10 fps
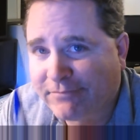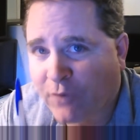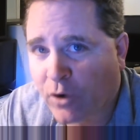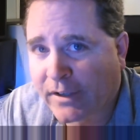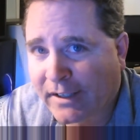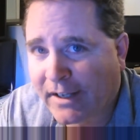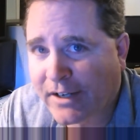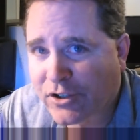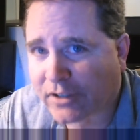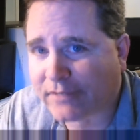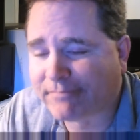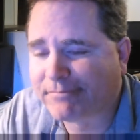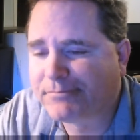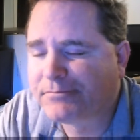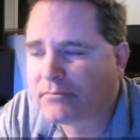for the election
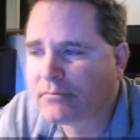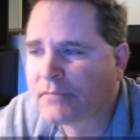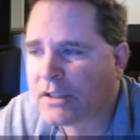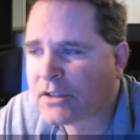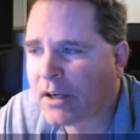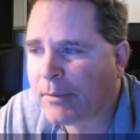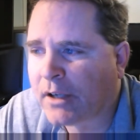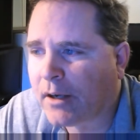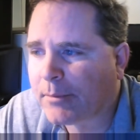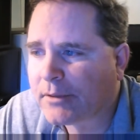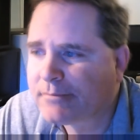that's coming up.